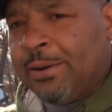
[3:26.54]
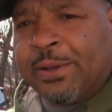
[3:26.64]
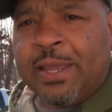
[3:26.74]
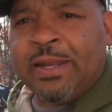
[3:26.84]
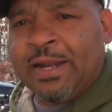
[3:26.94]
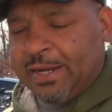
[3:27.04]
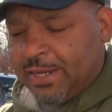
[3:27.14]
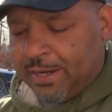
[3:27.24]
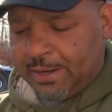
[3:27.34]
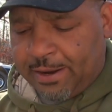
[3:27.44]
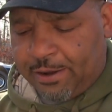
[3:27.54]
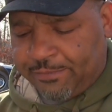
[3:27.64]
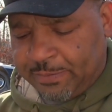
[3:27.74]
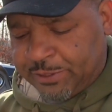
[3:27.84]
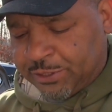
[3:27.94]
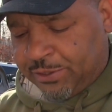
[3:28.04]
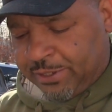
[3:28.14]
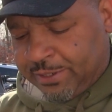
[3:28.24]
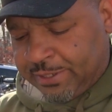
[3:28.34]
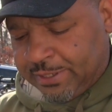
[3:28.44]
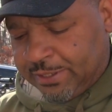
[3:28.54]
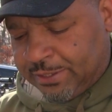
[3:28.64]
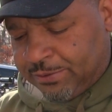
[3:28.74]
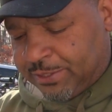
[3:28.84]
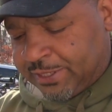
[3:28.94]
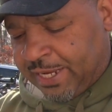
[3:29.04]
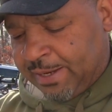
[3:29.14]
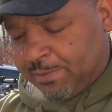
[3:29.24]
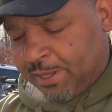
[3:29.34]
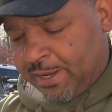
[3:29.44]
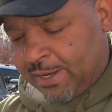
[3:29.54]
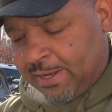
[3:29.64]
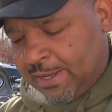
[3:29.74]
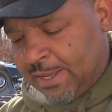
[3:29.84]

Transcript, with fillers: Okay, now I cut it off. I'm just going to do the same thing.